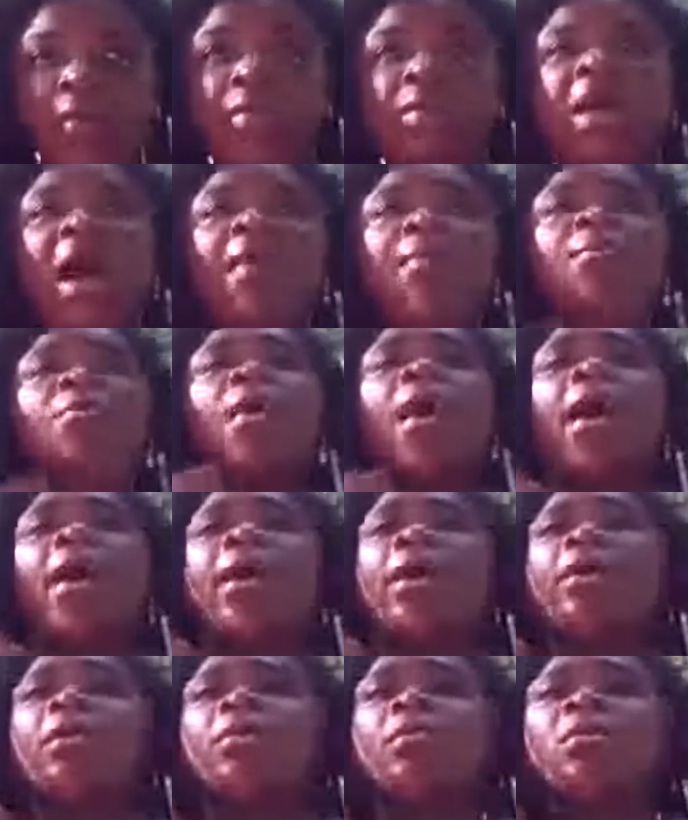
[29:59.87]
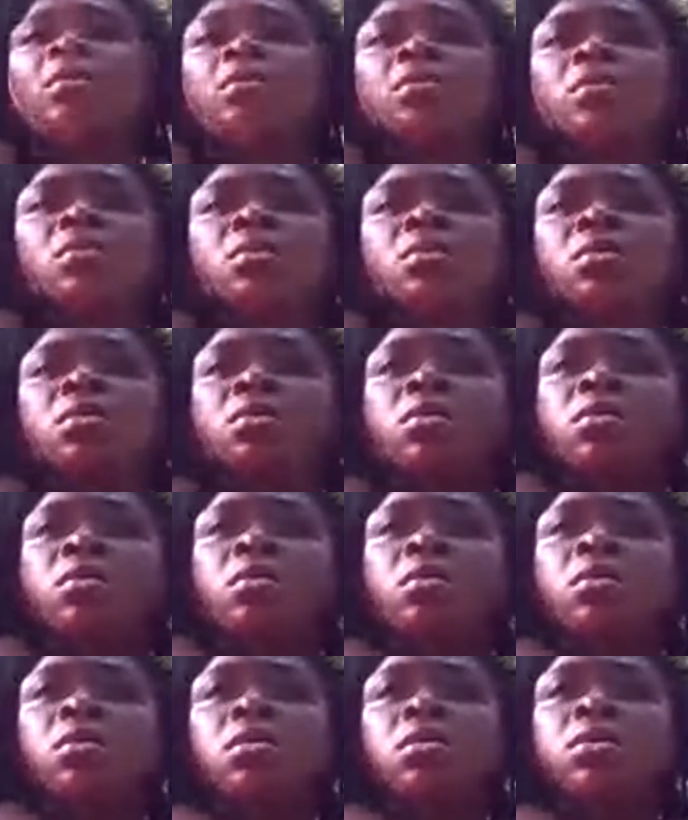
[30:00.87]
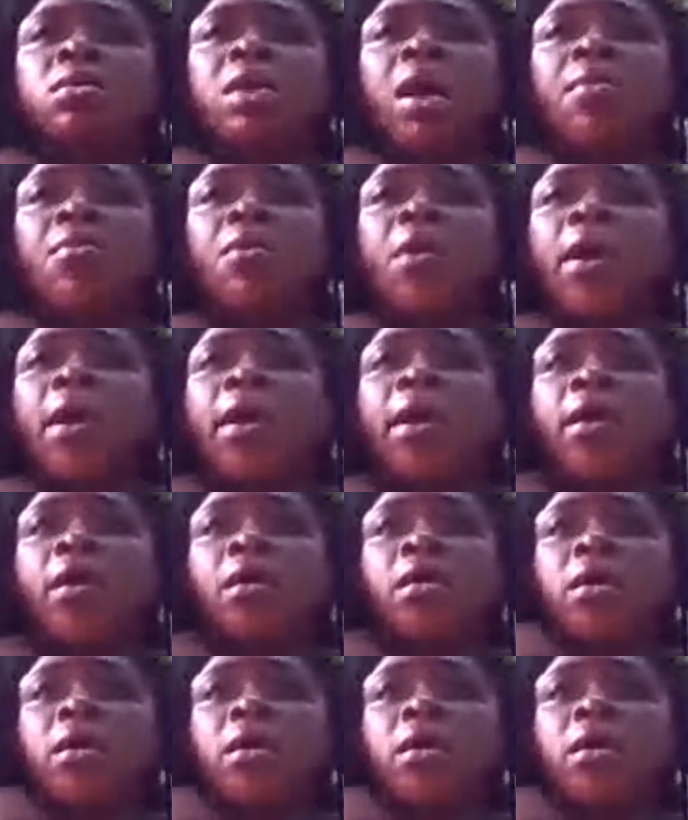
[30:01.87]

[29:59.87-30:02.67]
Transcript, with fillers: Stop crying. Stop crying.